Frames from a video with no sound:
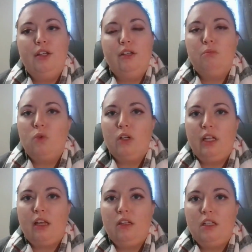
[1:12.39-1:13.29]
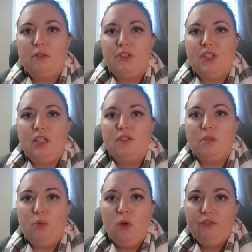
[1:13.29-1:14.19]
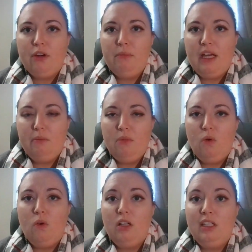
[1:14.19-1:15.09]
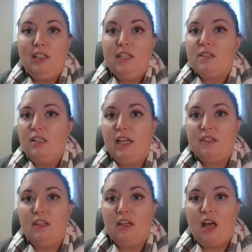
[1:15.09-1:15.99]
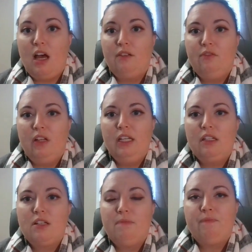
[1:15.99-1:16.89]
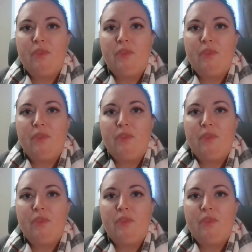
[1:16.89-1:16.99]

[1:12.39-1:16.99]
you're more likely to receive support from them or at least lessen the conflict.